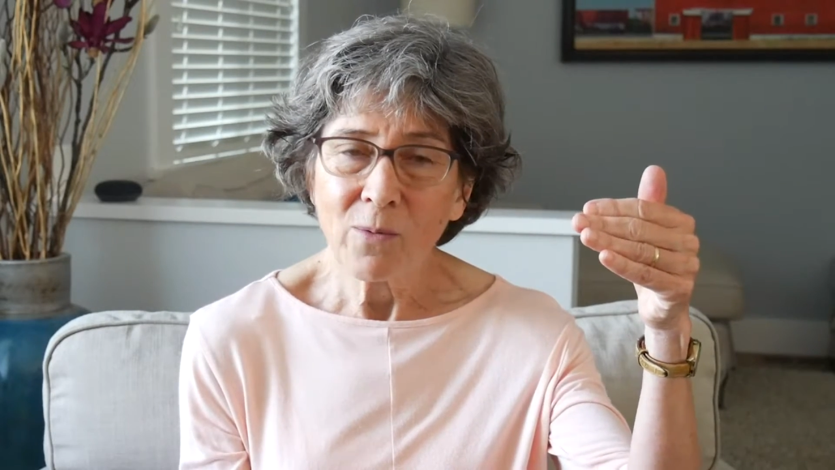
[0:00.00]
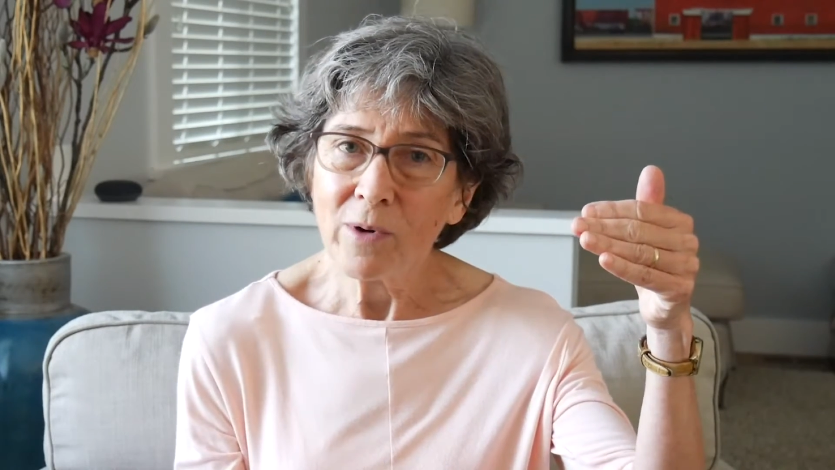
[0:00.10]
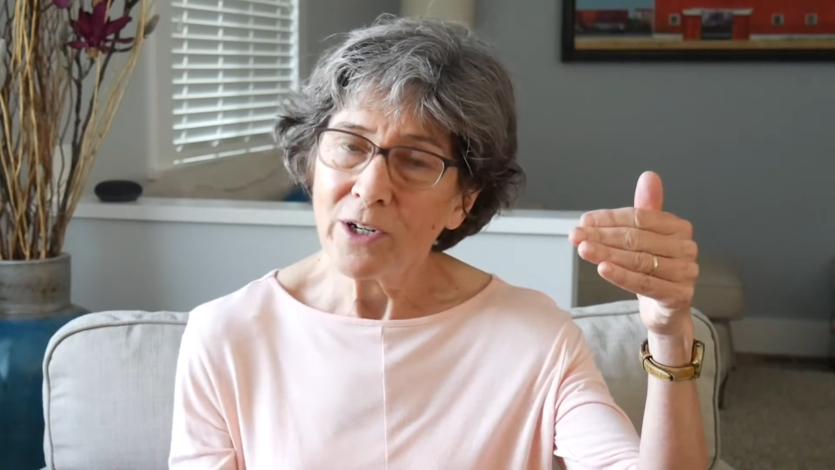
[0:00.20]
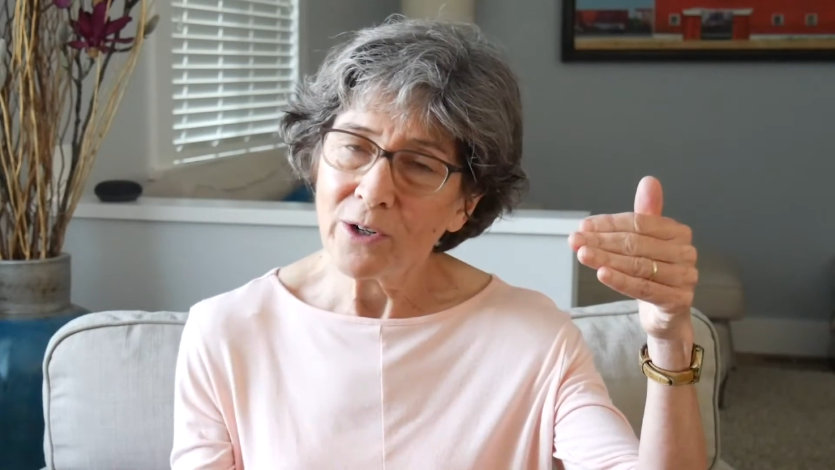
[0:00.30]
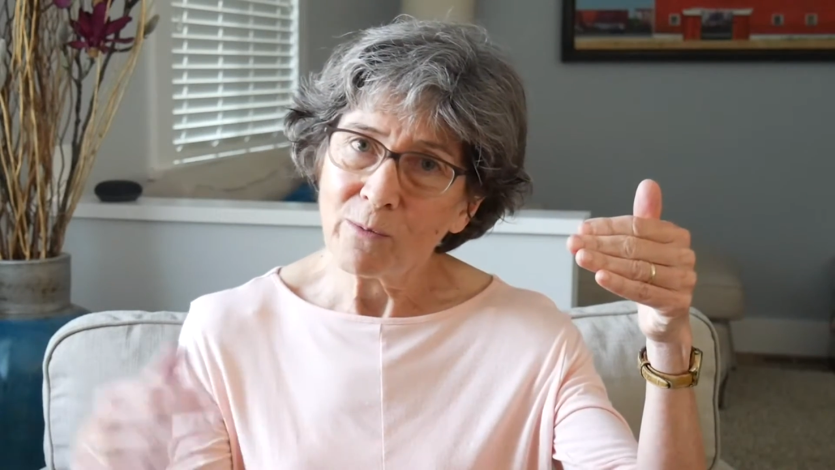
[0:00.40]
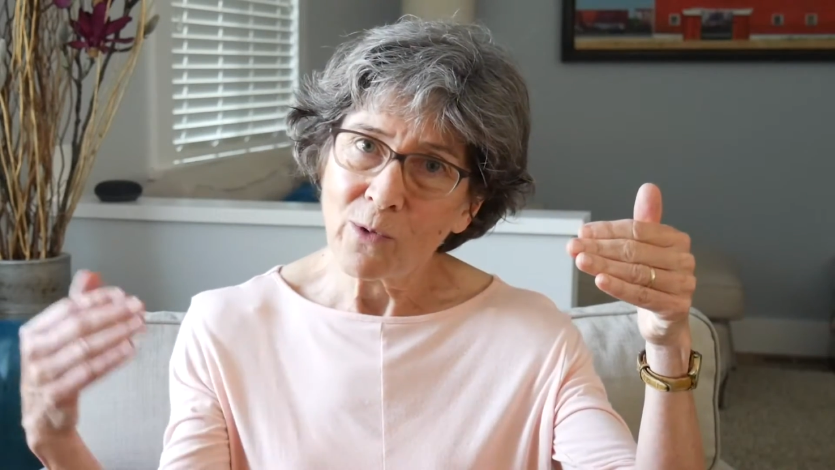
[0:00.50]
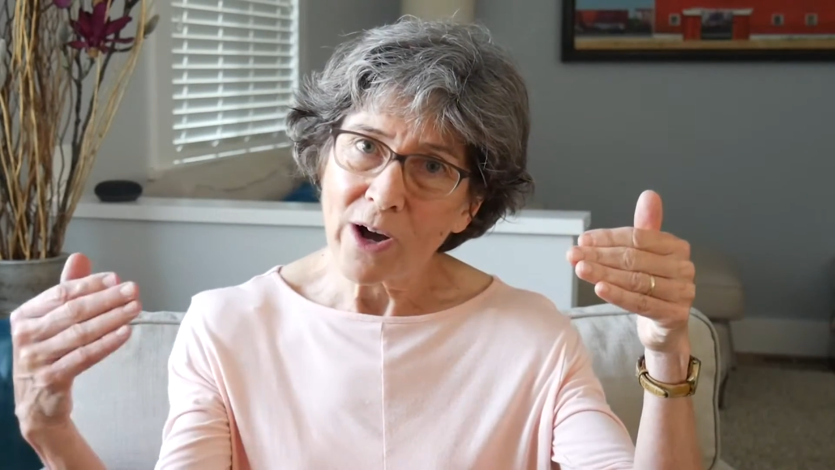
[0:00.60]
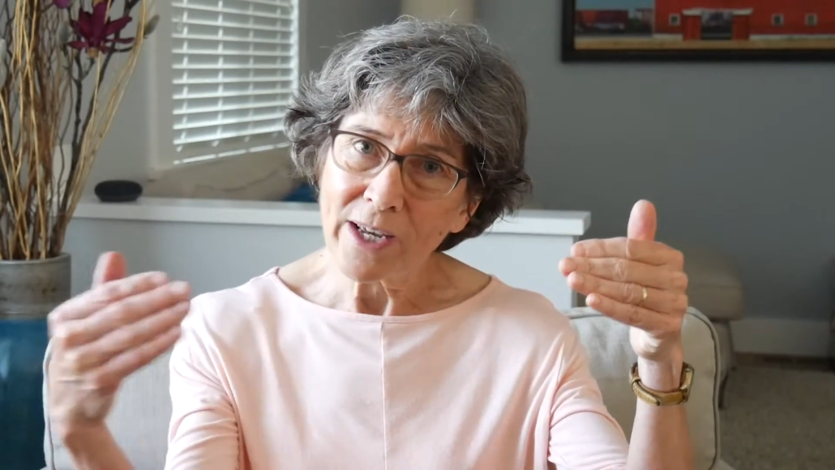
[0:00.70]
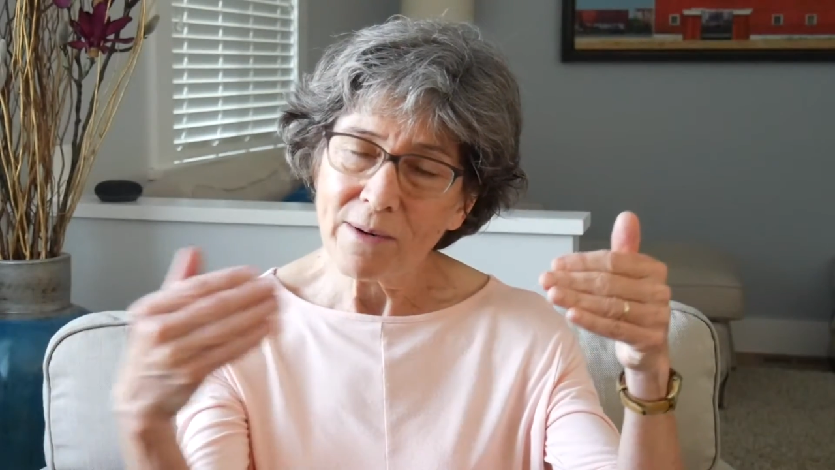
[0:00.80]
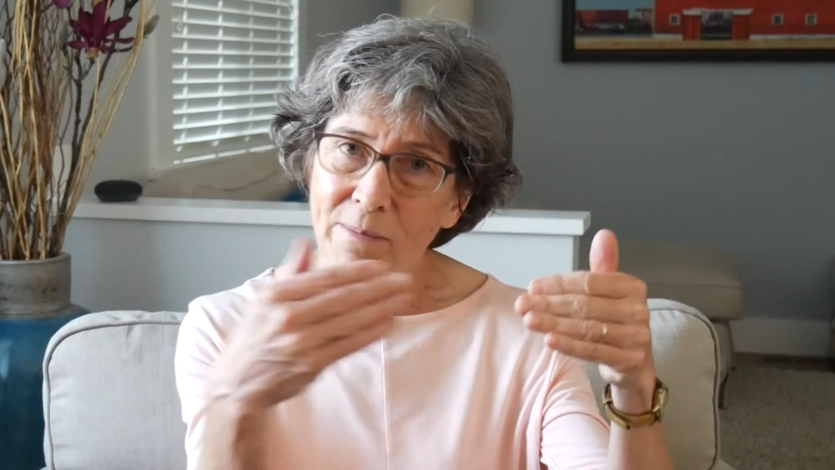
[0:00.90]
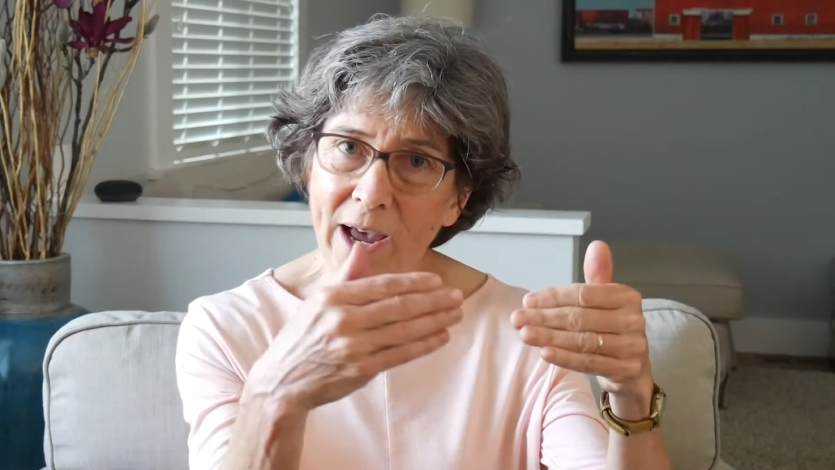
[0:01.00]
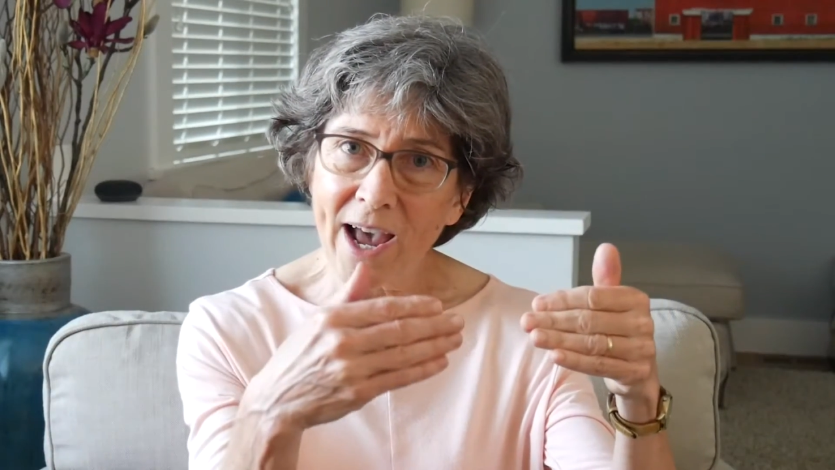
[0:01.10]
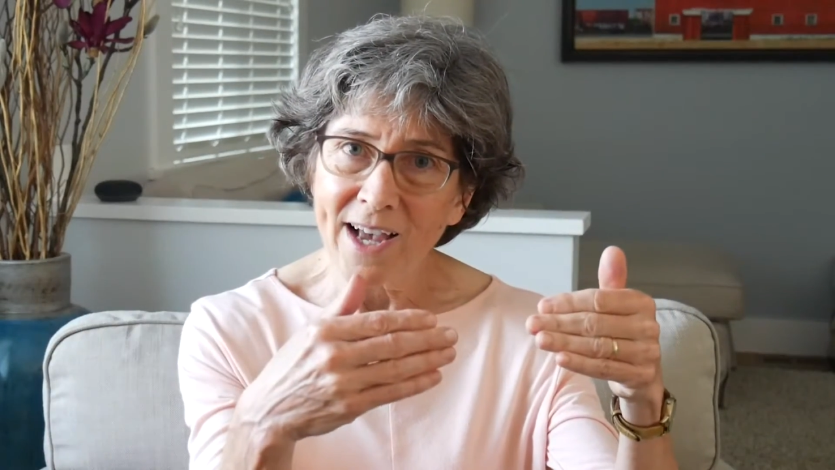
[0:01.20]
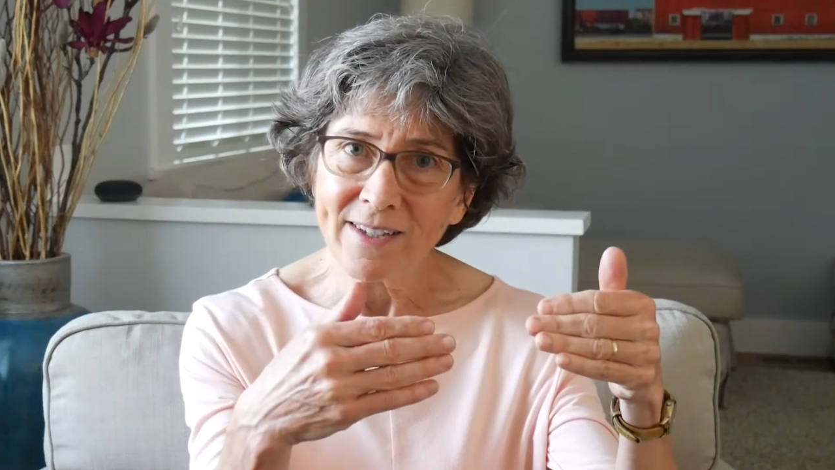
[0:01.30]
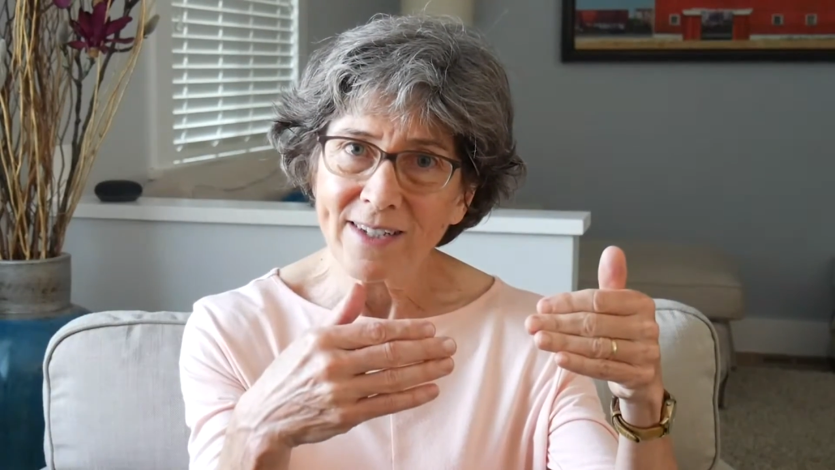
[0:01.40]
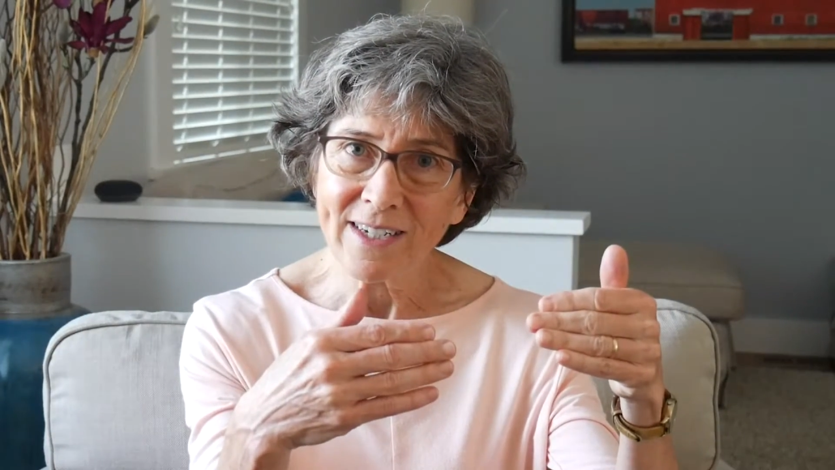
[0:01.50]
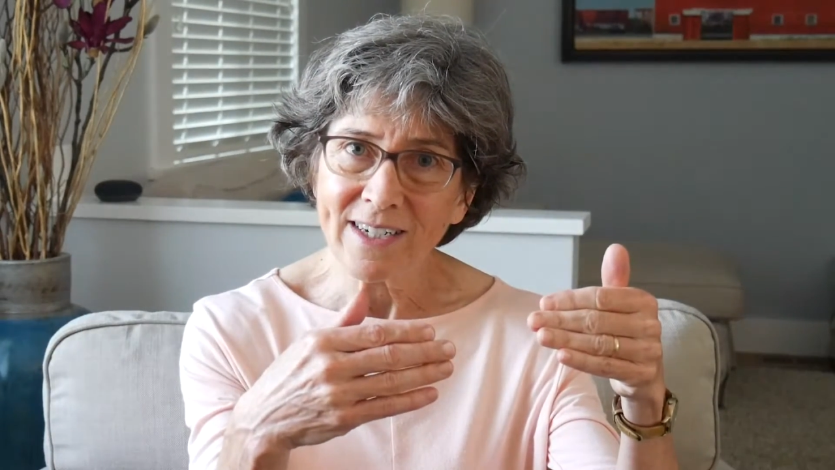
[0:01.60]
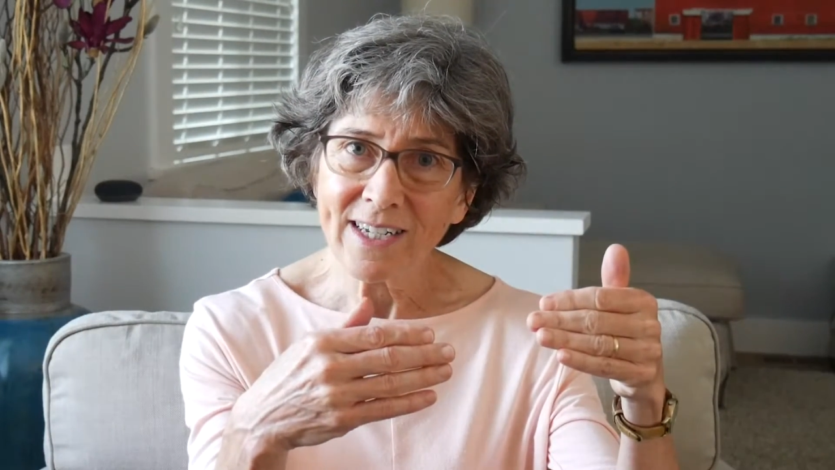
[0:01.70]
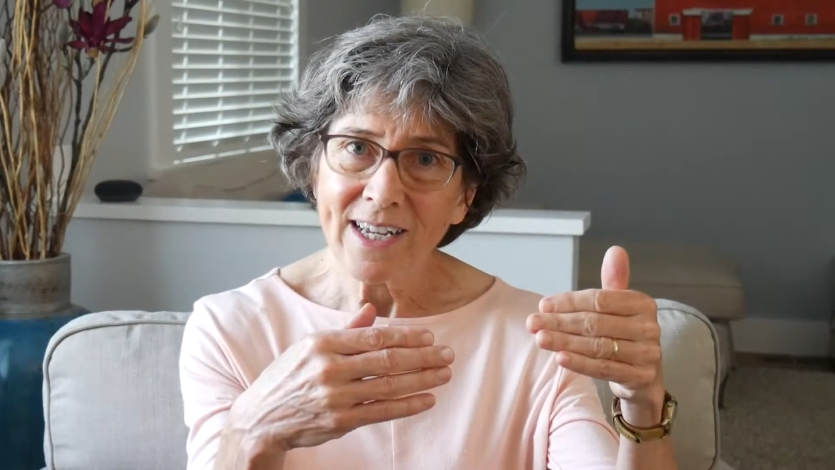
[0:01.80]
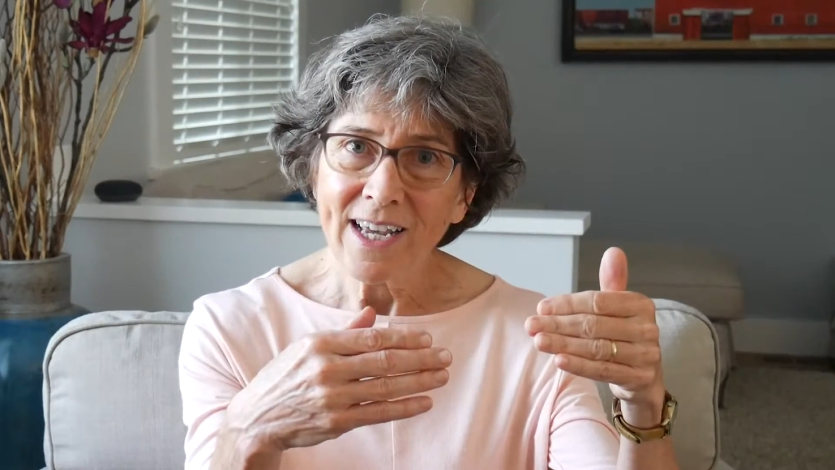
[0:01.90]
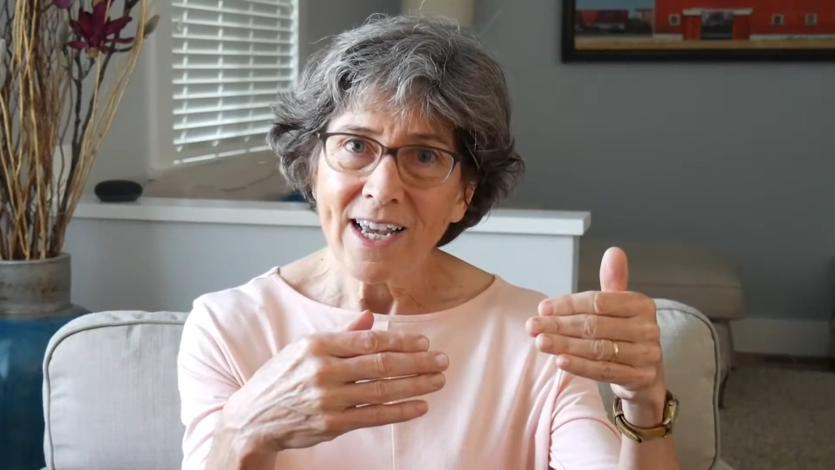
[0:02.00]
When you're walking past it,